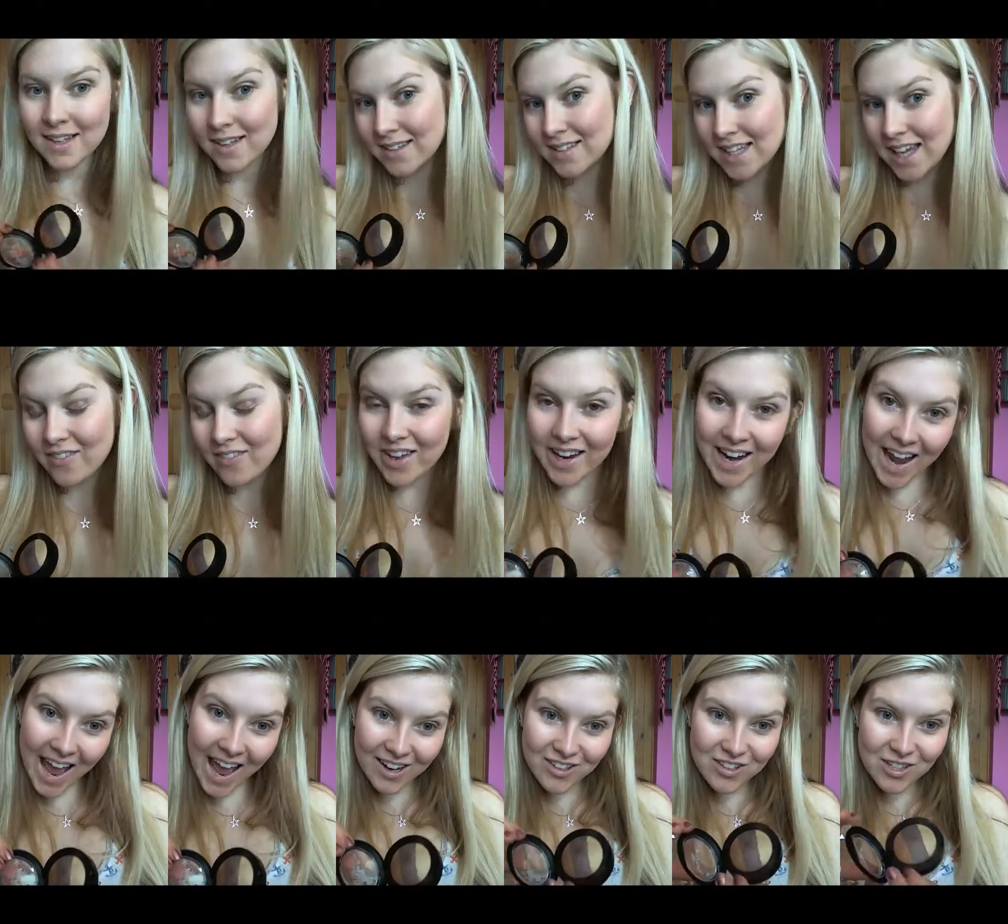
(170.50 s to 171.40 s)
To give
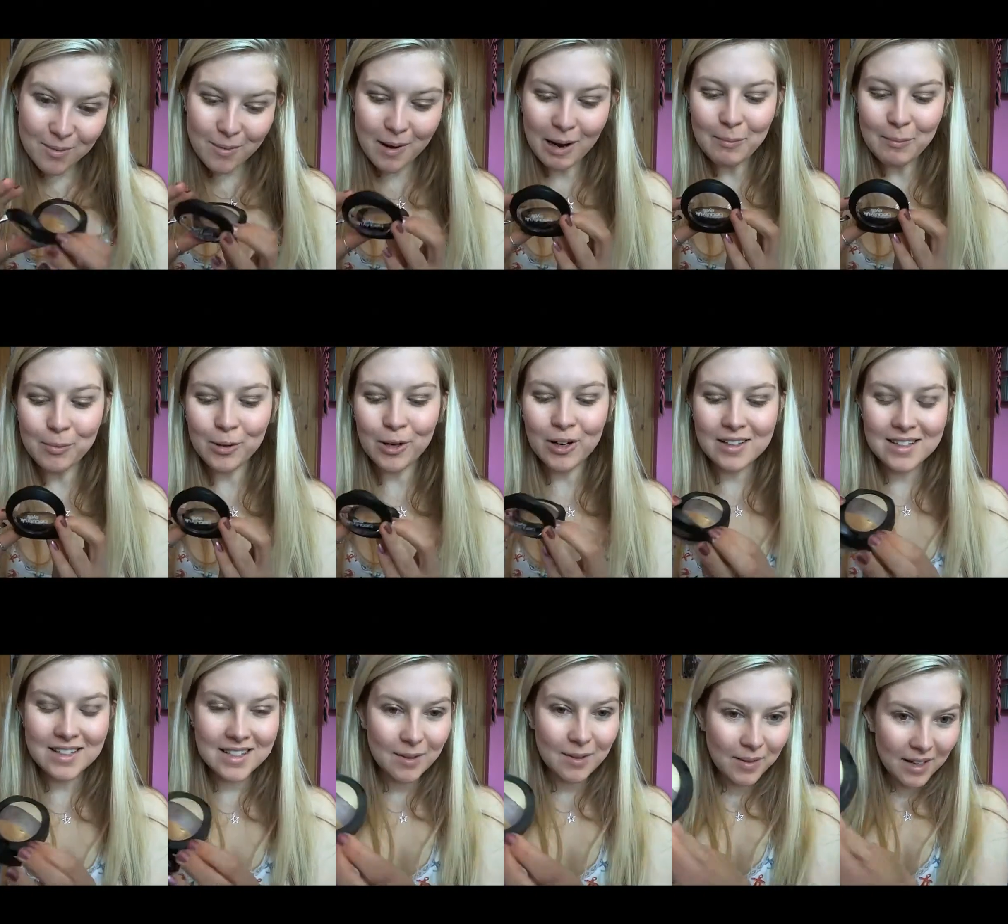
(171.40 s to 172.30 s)
it an extra bit of
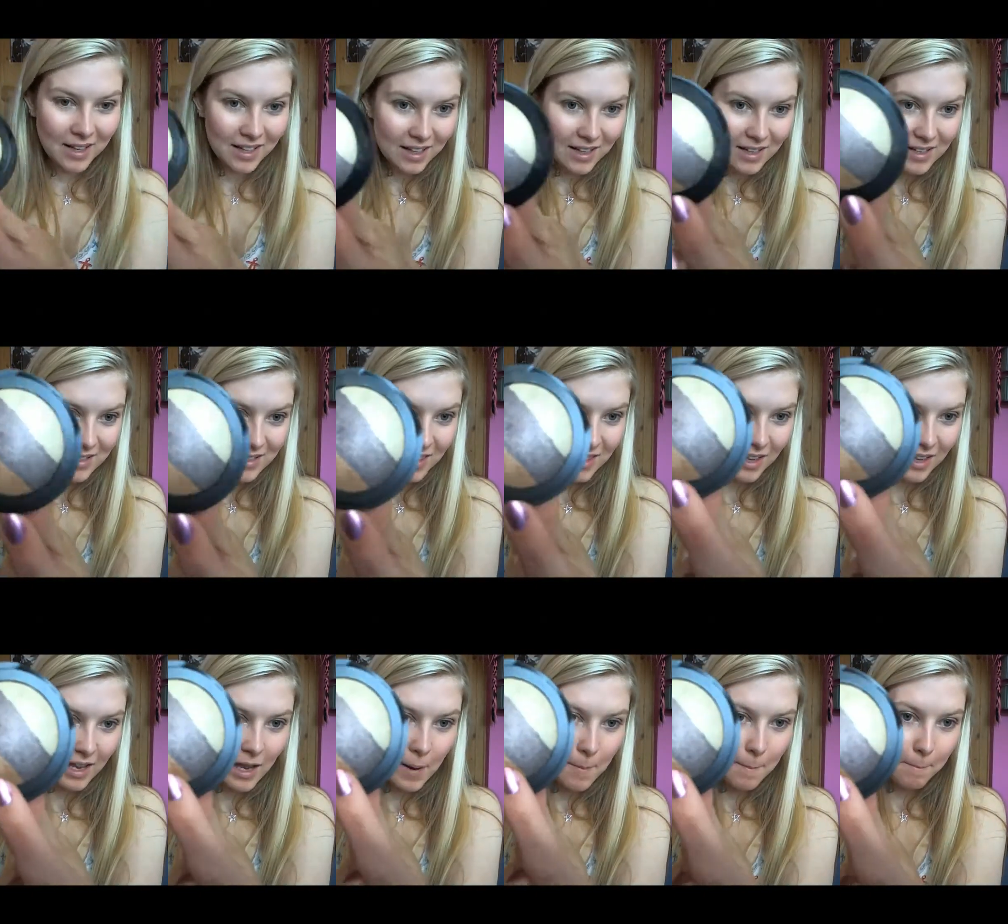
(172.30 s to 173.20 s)
bronze, I'm going to use
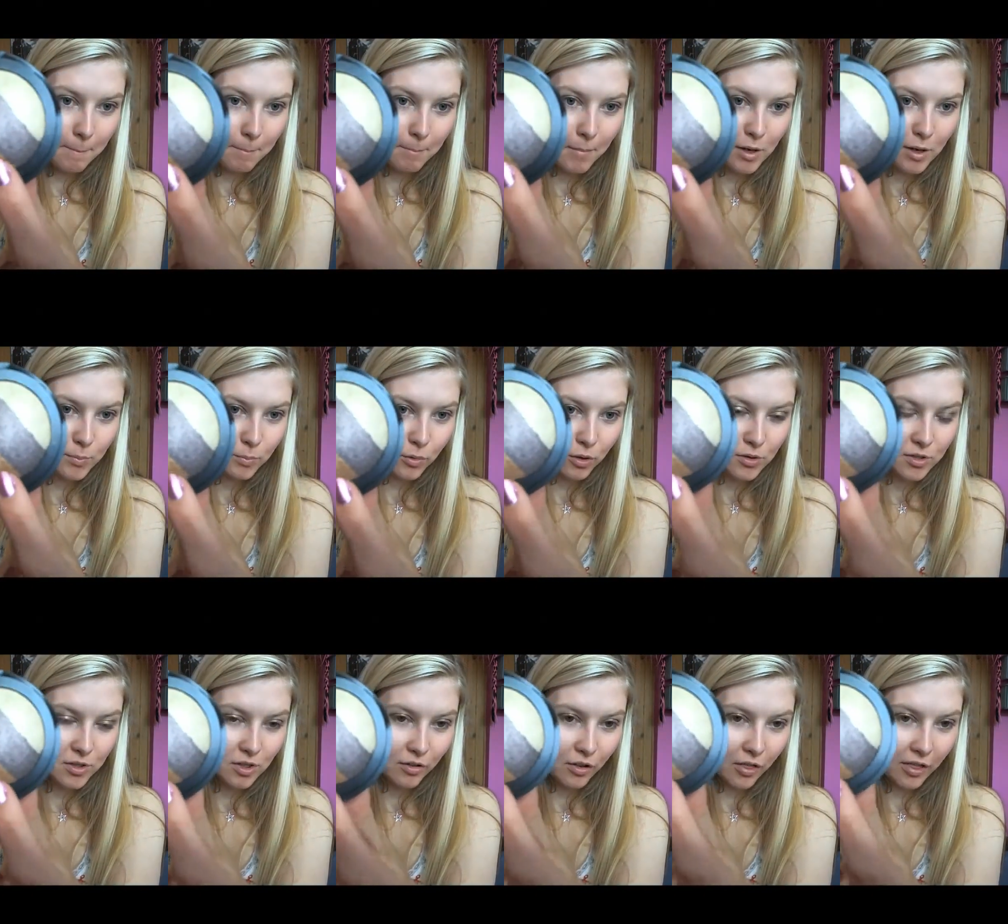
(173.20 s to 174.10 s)
the most
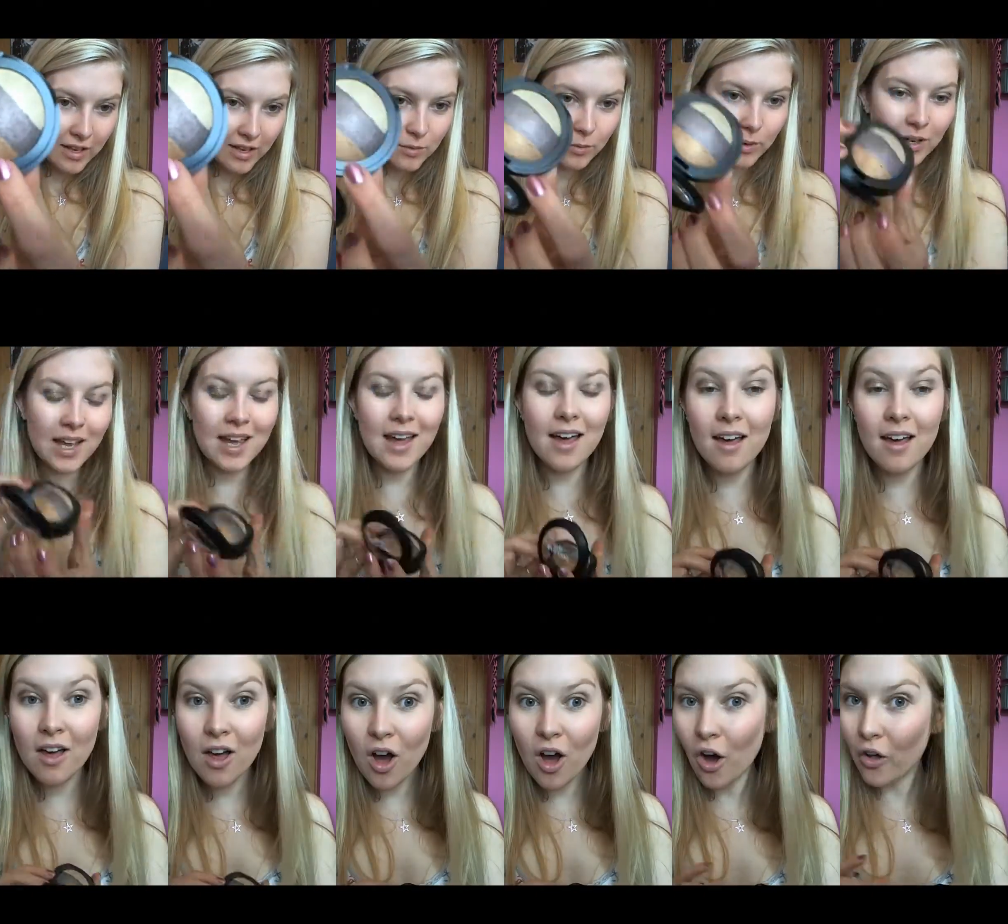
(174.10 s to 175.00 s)
bronze called this one
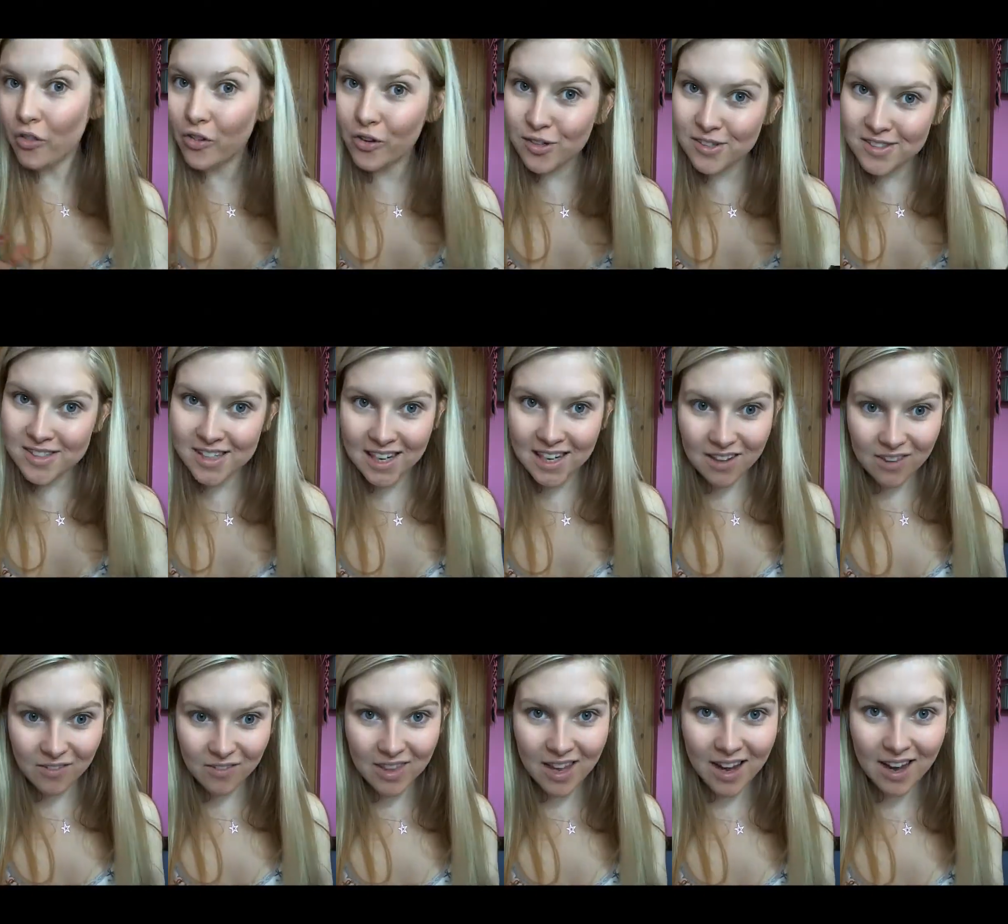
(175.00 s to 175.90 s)
here, on the
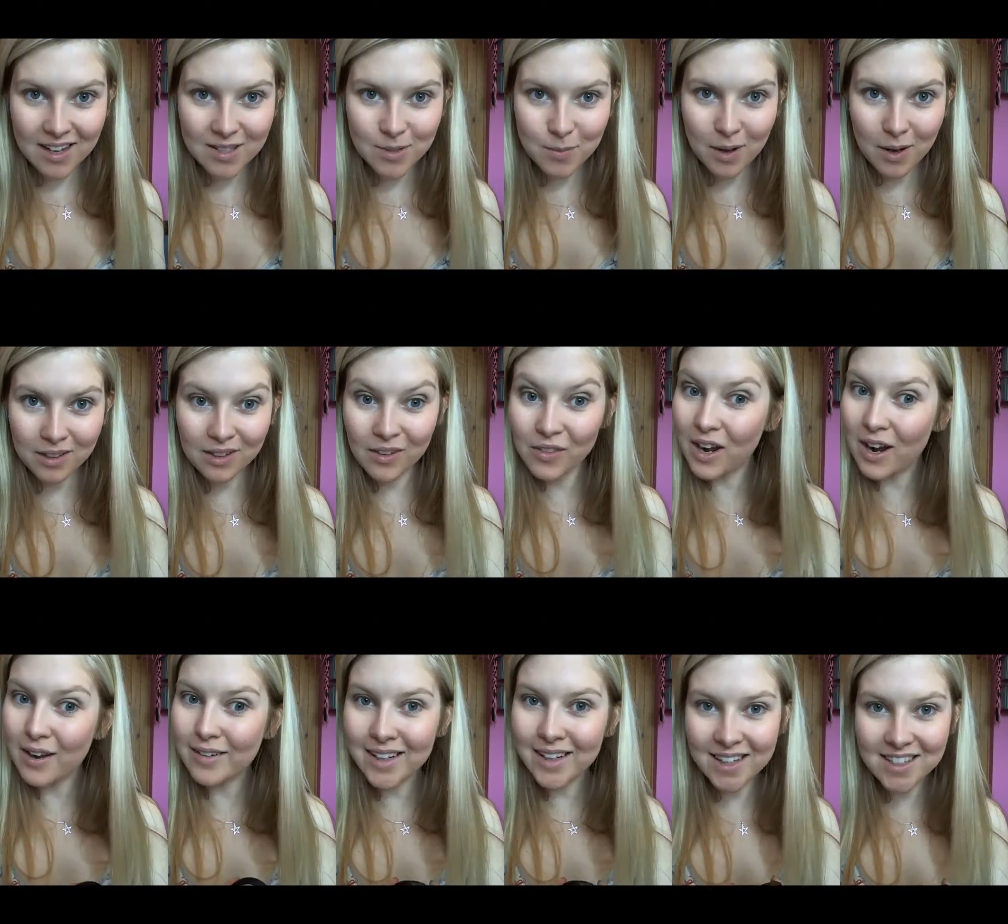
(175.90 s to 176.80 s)
underneath of the eye as well,
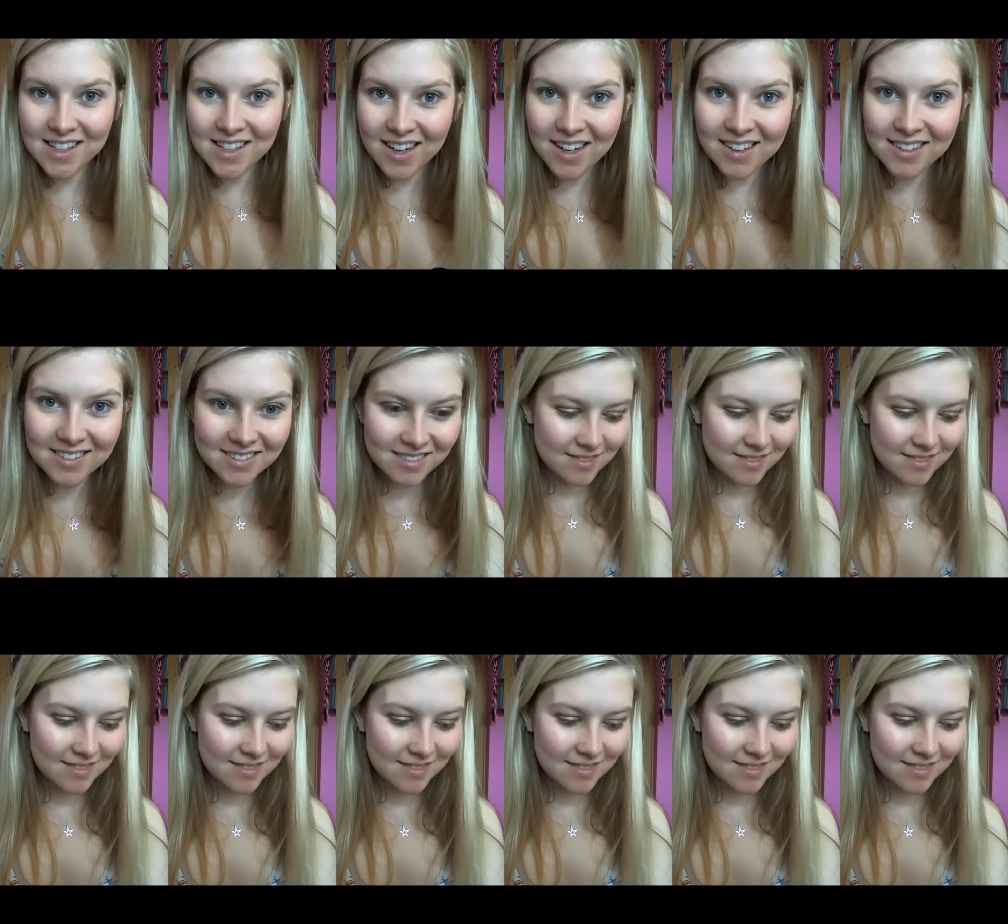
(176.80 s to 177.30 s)
below lash line.